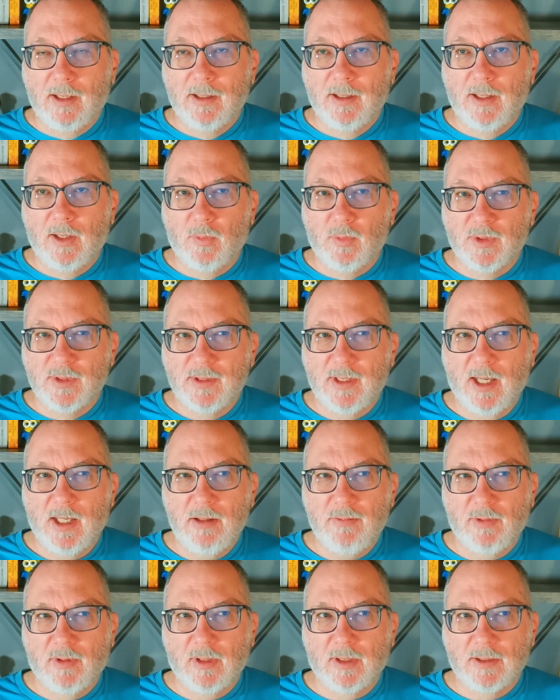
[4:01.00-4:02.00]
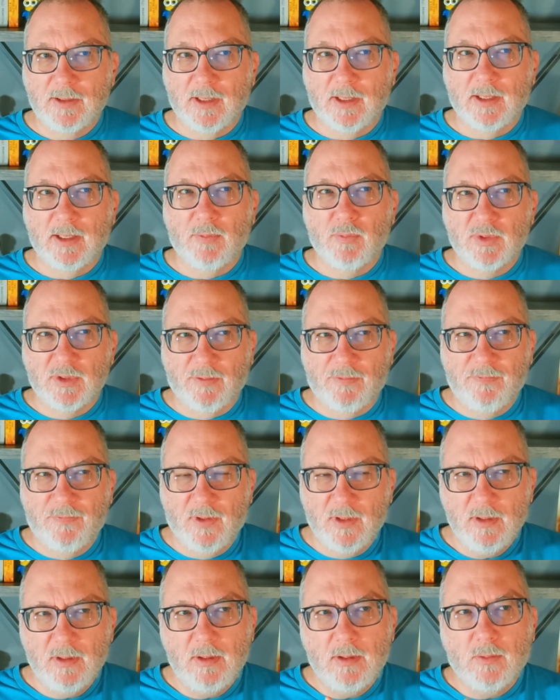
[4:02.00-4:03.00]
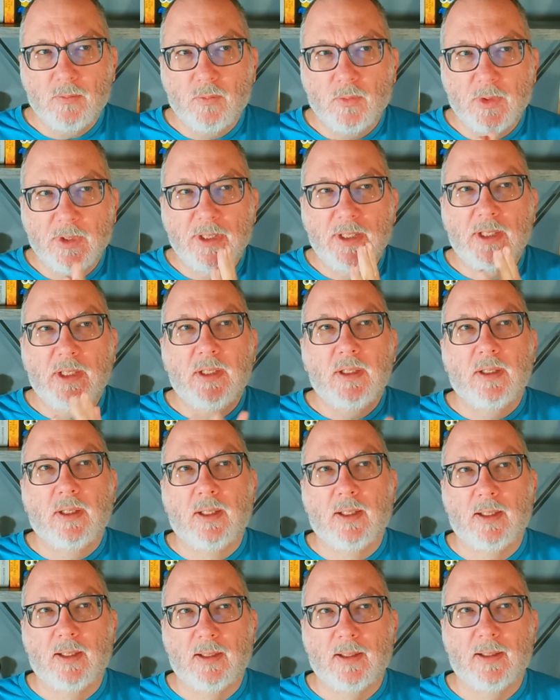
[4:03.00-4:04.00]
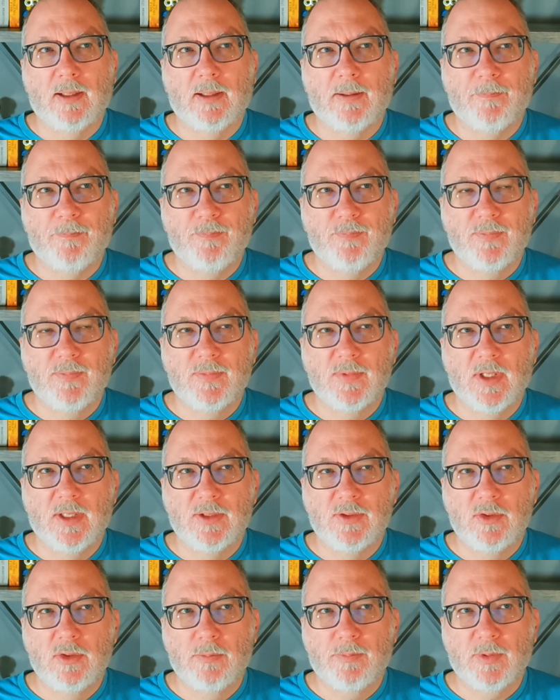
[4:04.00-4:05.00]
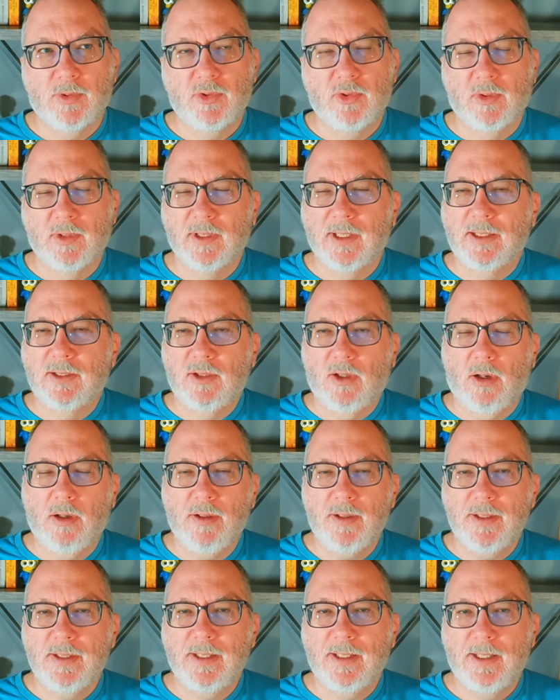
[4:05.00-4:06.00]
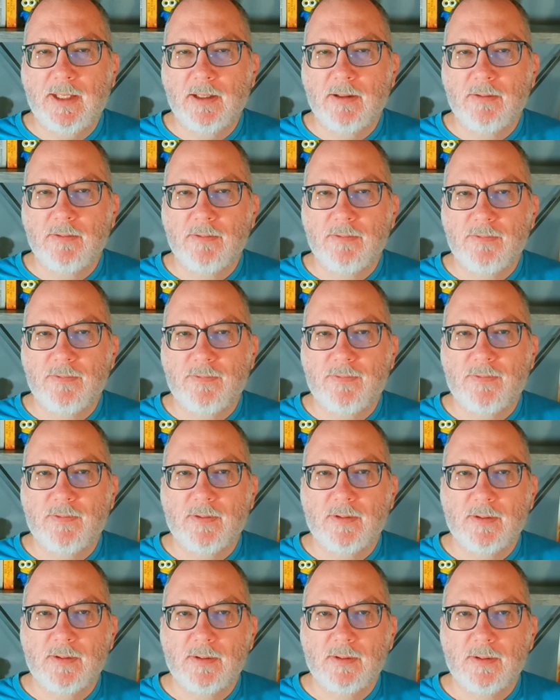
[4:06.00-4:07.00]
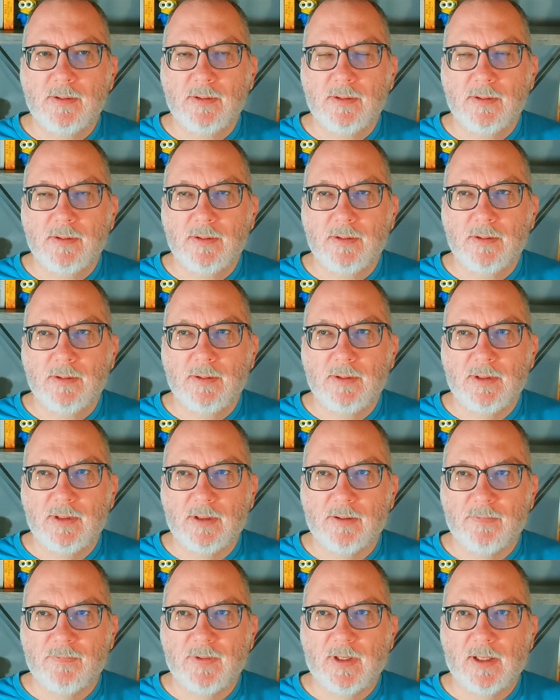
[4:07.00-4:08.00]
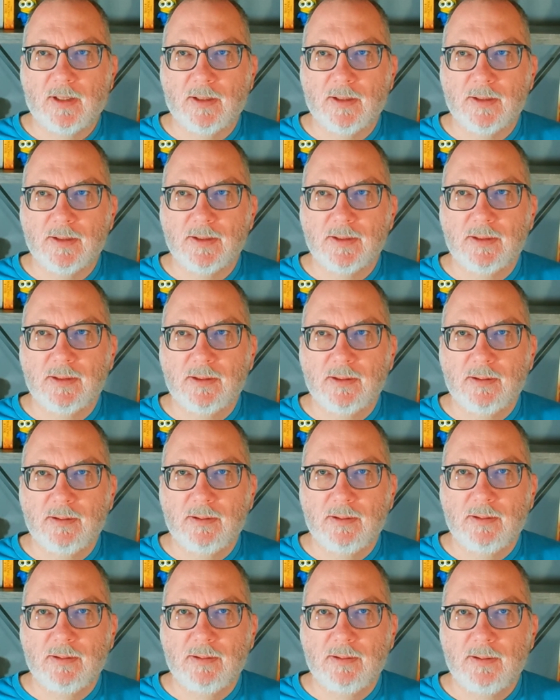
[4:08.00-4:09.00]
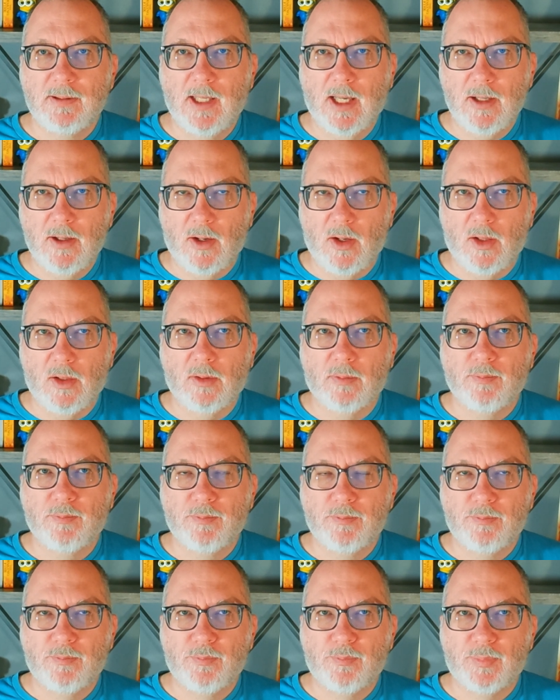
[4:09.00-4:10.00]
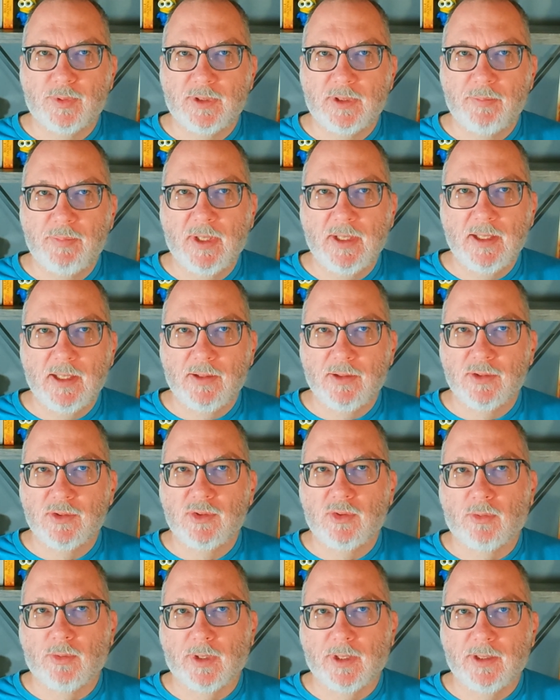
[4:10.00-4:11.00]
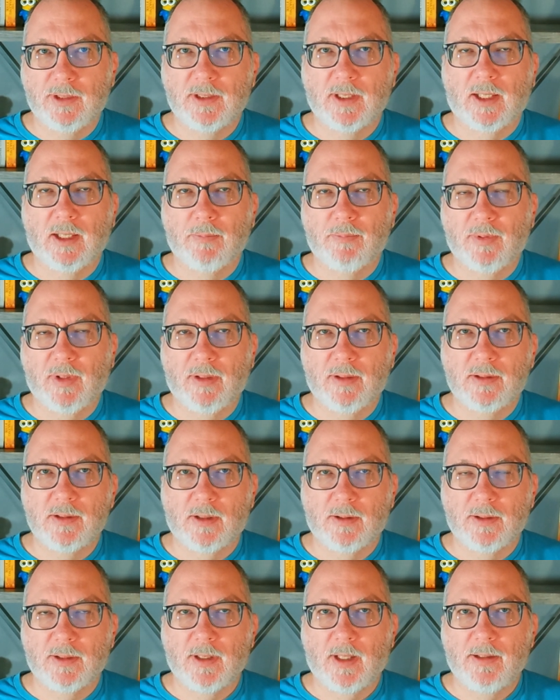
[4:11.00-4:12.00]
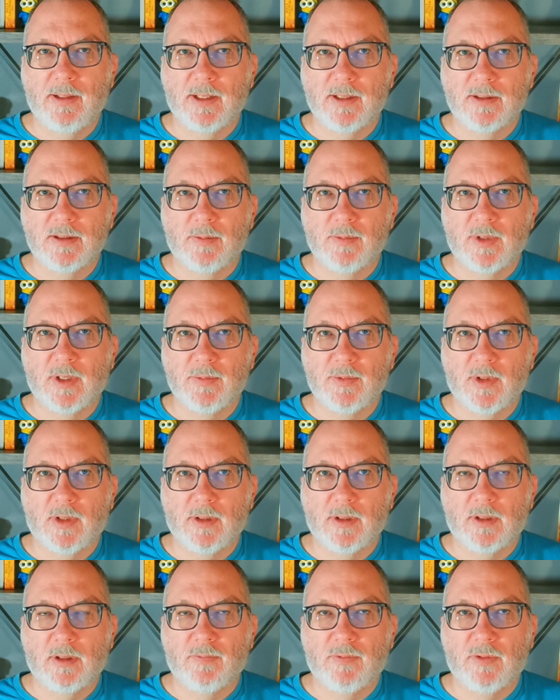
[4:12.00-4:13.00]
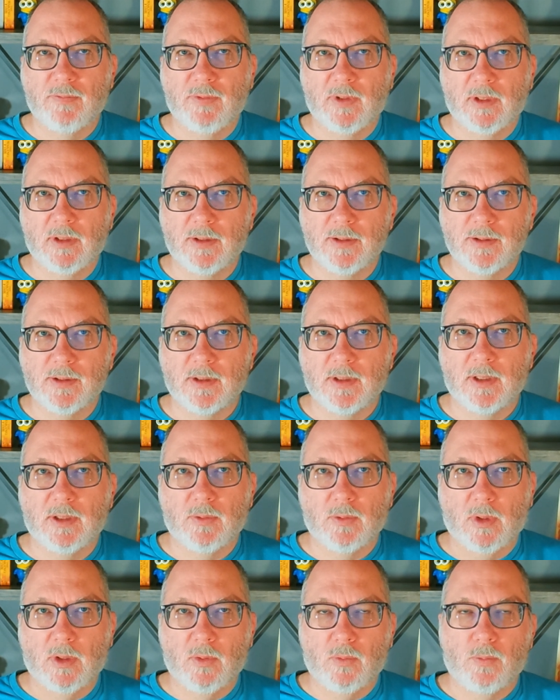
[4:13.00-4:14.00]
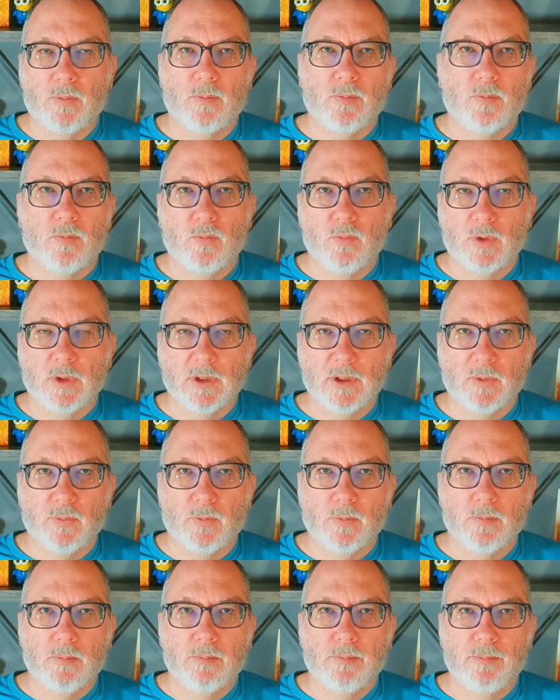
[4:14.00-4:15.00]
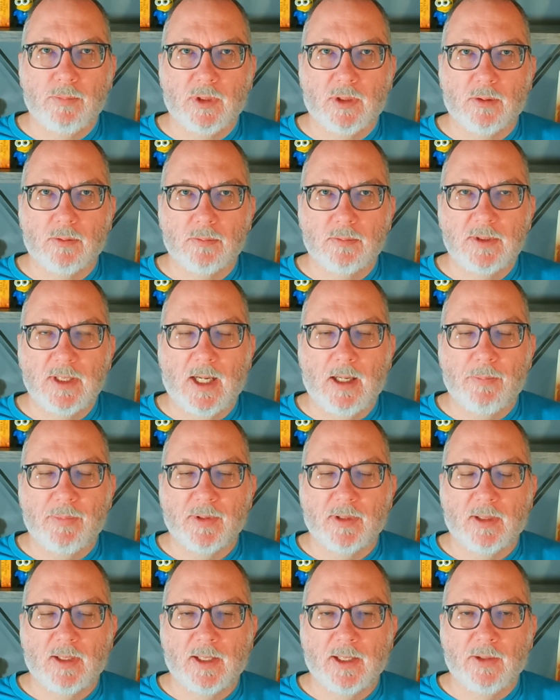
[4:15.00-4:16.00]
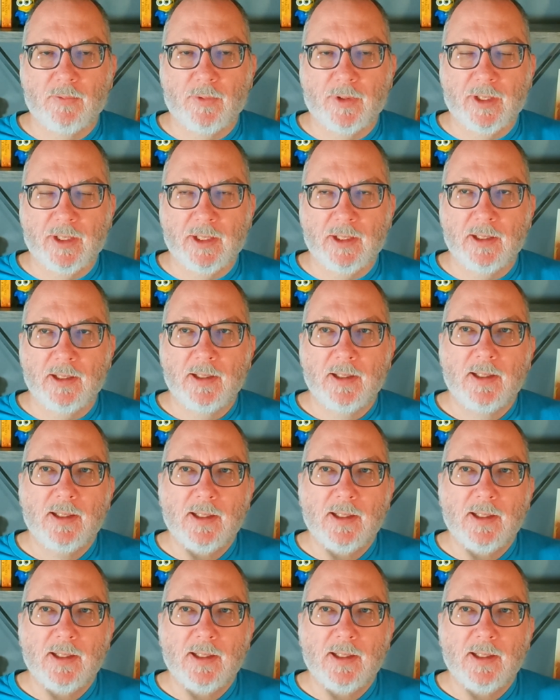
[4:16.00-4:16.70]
It was kind of, it was a fun little read. It's super short. It's hard to give novellas, not all, but depending on the story type, it's hard, I think, sometimes hard to give novellas a really, you know, top-of-the-line rating.